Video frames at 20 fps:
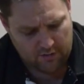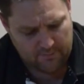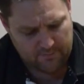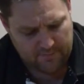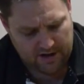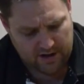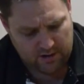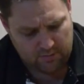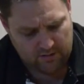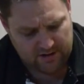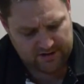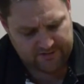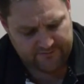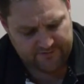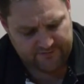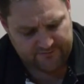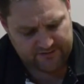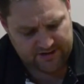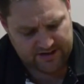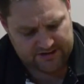bar 1 of
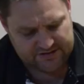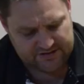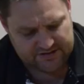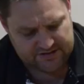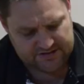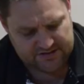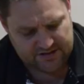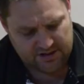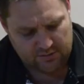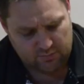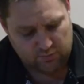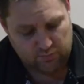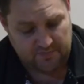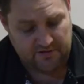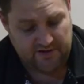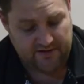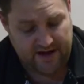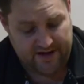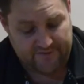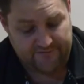your flashes, so
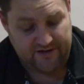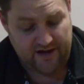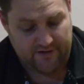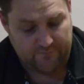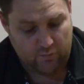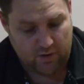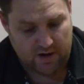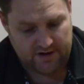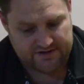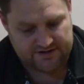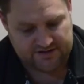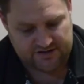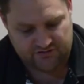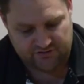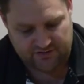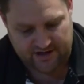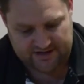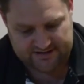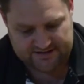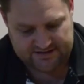you have to have one as a
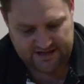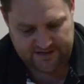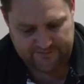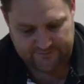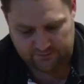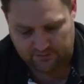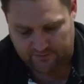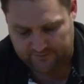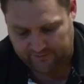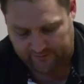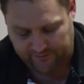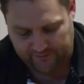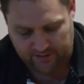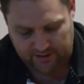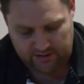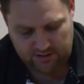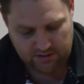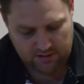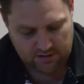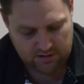transceiver
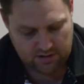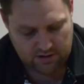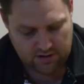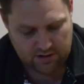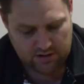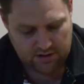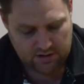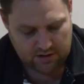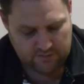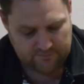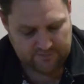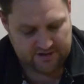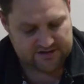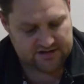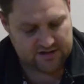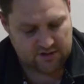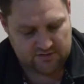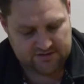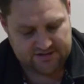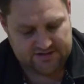obviously. Press
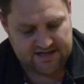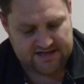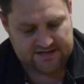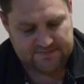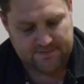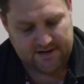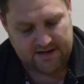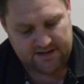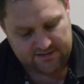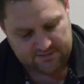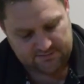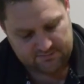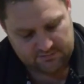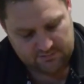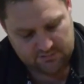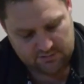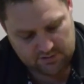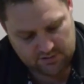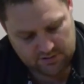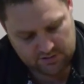and hold your test button,
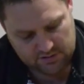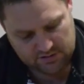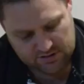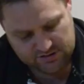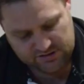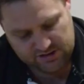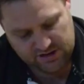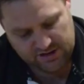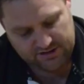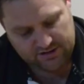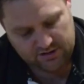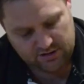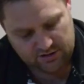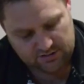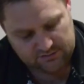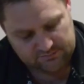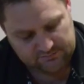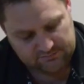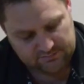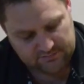turn it
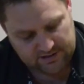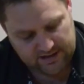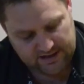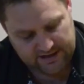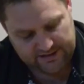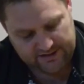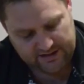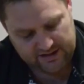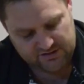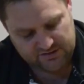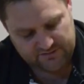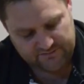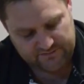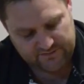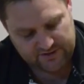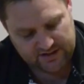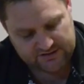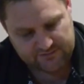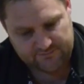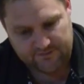on, and that should
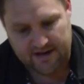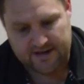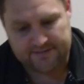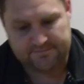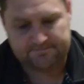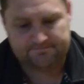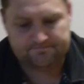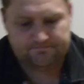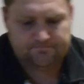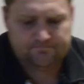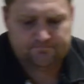flash red.